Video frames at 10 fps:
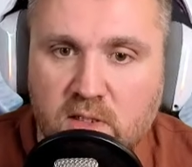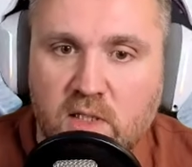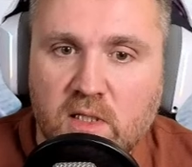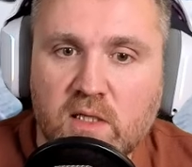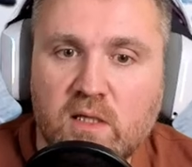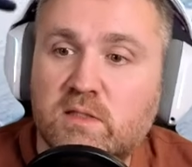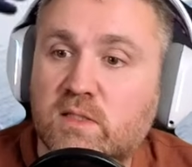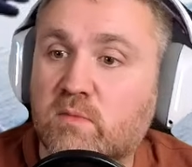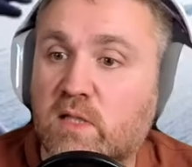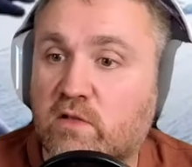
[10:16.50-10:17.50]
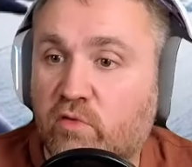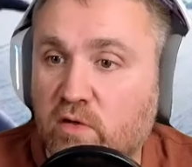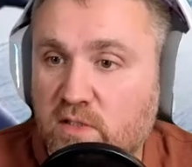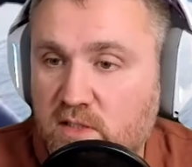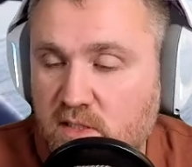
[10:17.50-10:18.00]
It seemed that
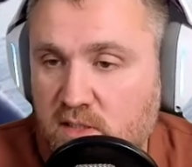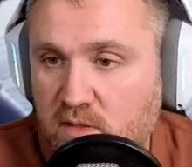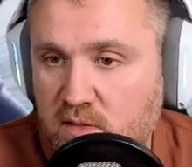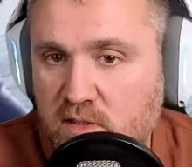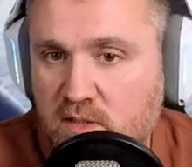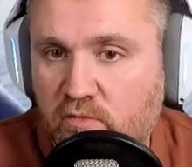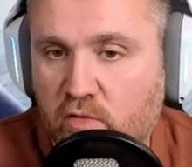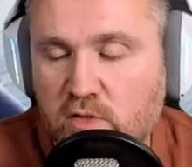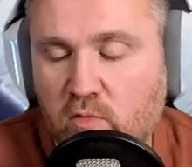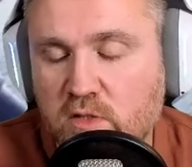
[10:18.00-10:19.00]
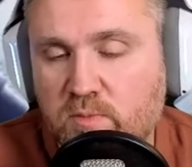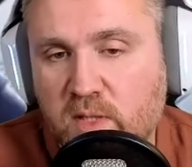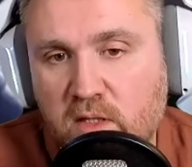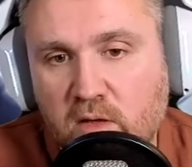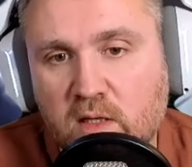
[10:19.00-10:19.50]
60-40 works
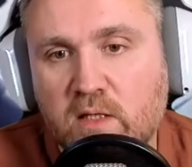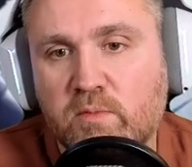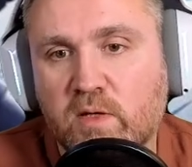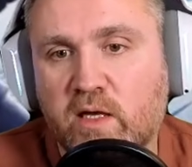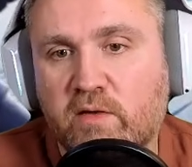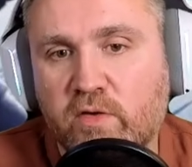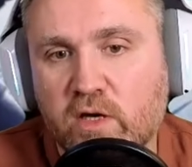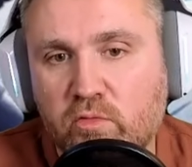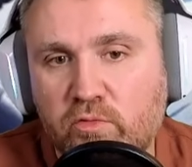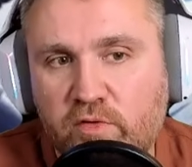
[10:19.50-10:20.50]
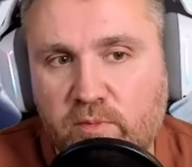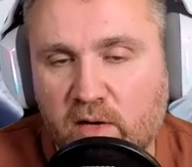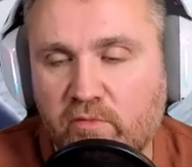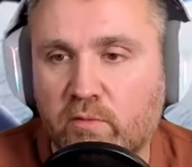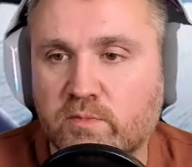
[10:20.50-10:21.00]
better. I have very good feedback
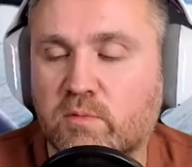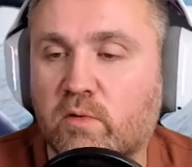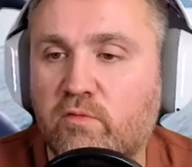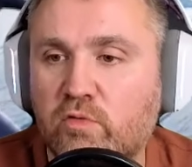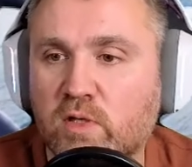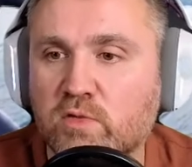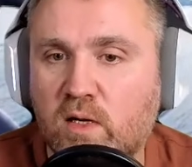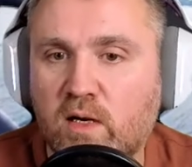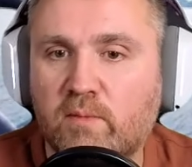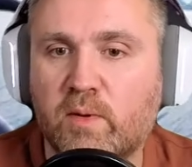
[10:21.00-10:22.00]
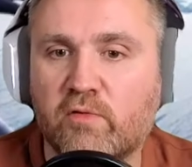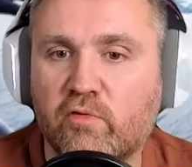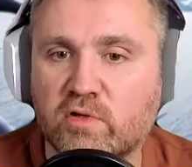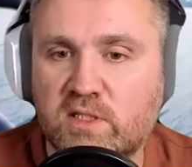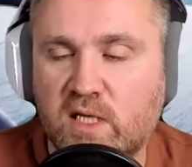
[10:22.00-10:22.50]
from some of you as well about
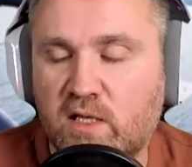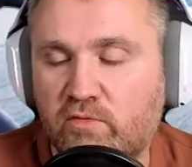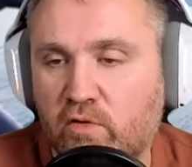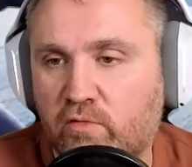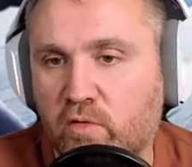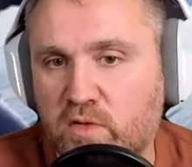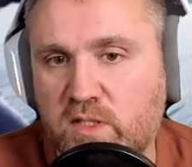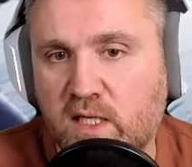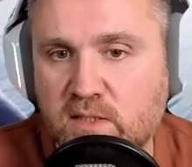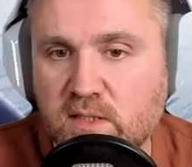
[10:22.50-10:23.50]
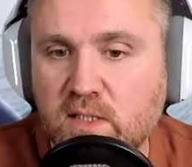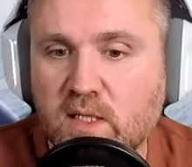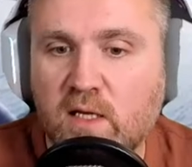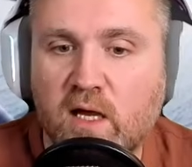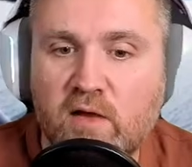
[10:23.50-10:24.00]
48 for 48,
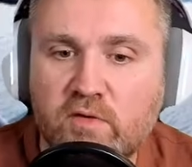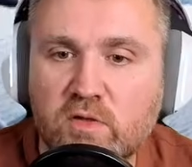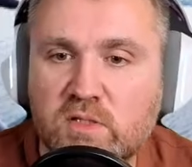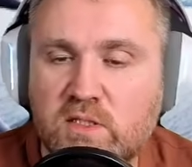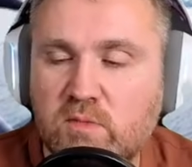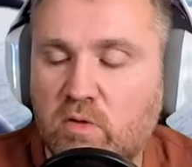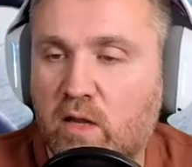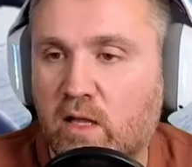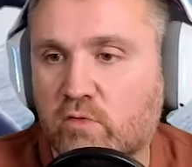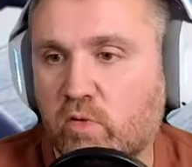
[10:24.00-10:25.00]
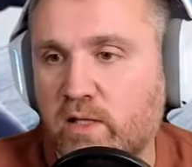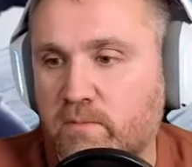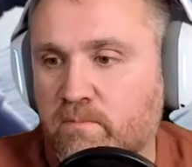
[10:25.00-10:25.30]
having a city build that way.